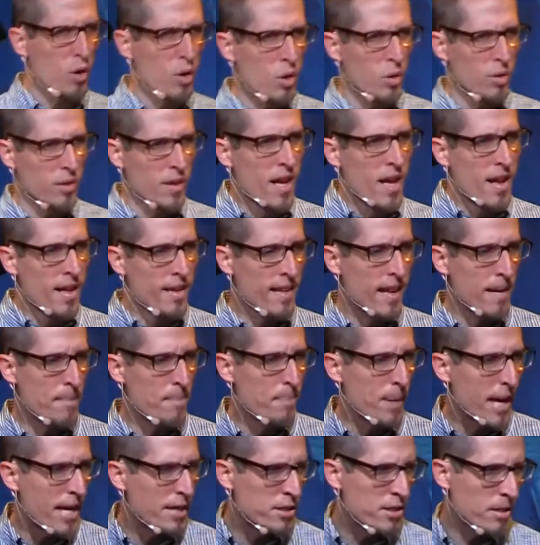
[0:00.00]
old
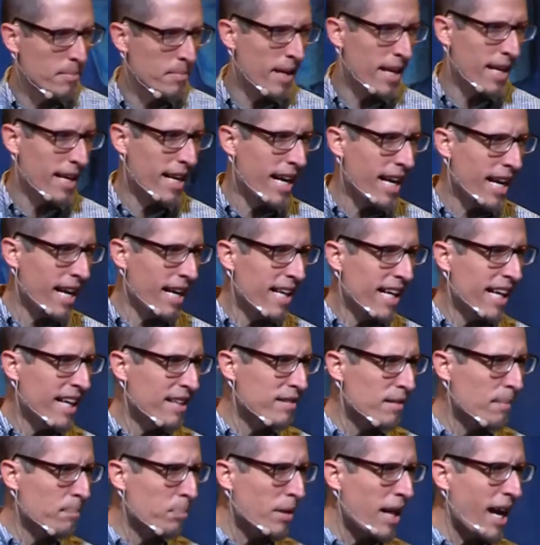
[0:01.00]
named Benjamin, and
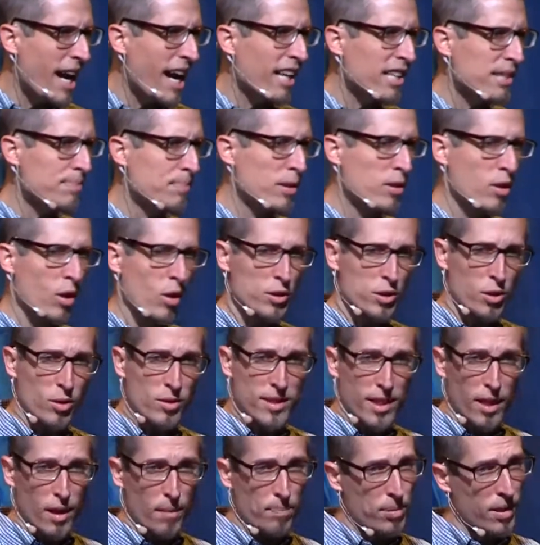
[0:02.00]
he's a blast, but don't you
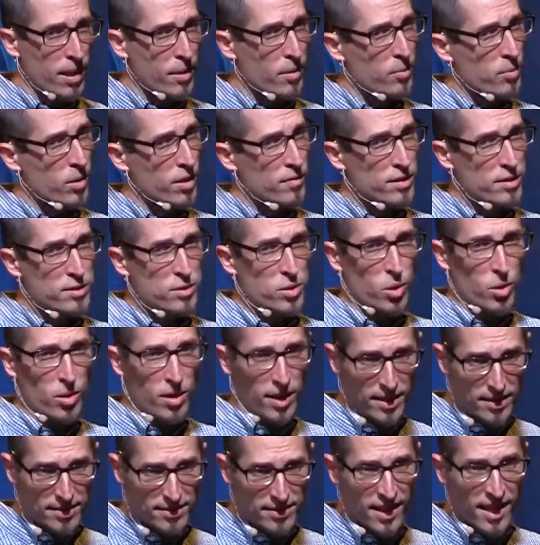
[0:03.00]
dare play with one of his
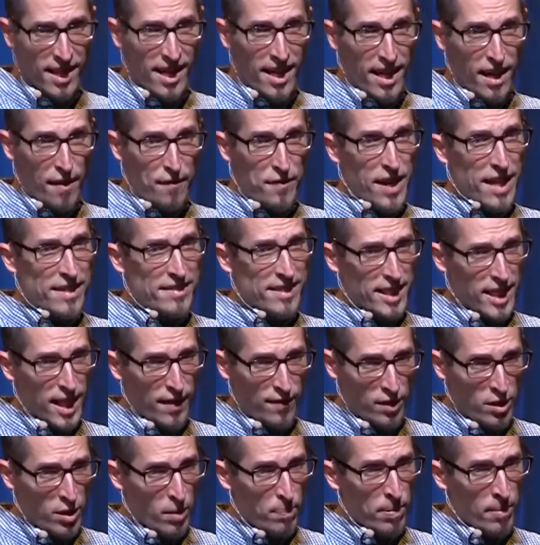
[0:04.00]
toys if he hasn't
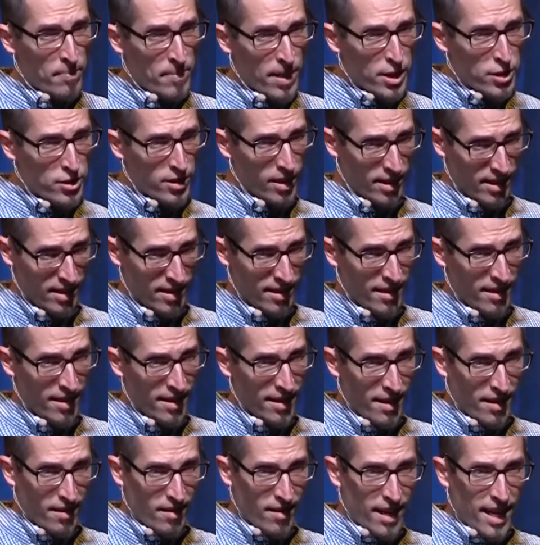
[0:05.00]
given you permission,
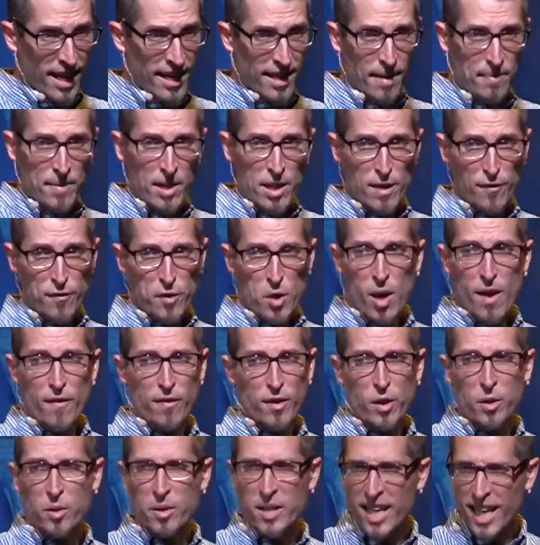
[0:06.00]
right? I mean, if you
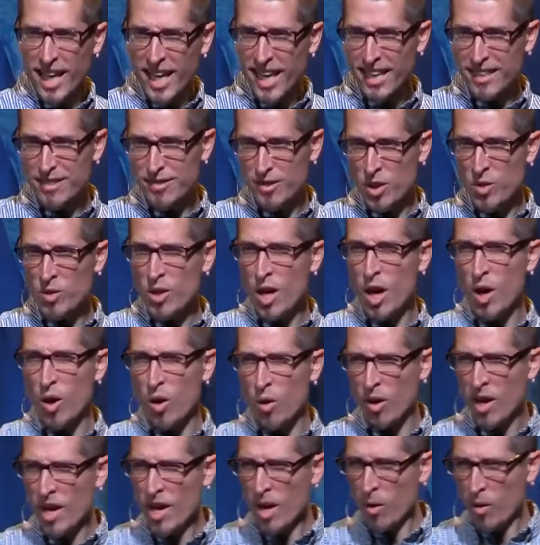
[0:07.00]
have little kids, you
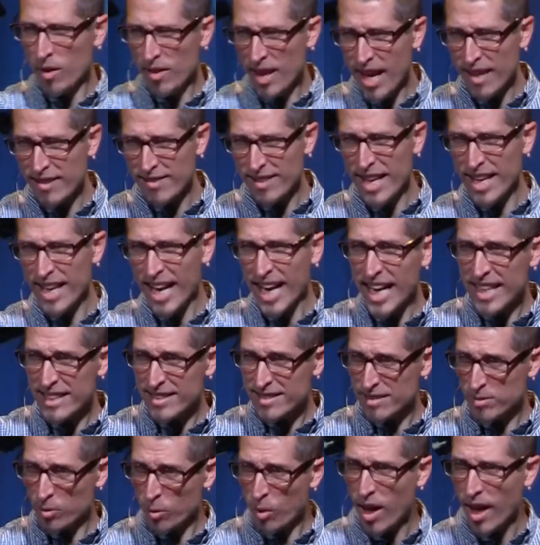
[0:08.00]
know what they say
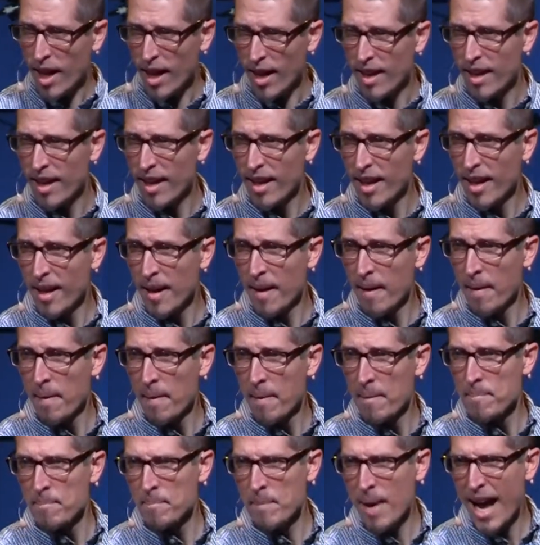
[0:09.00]
it's what?
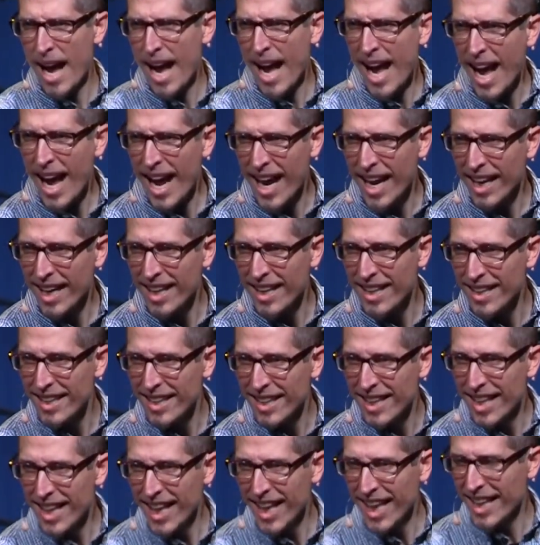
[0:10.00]
Mine. Mine.
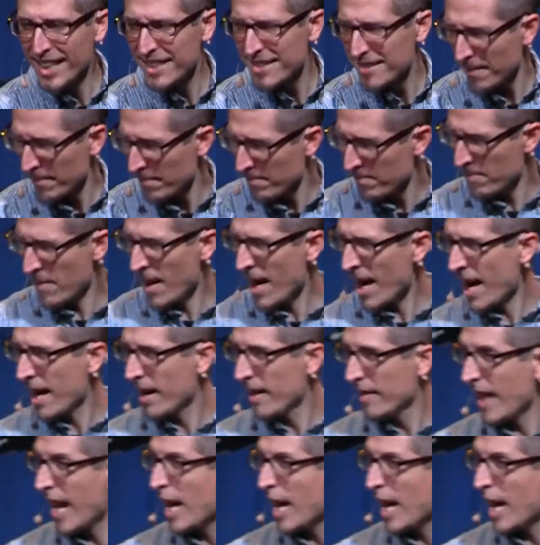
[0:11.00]
It's mine.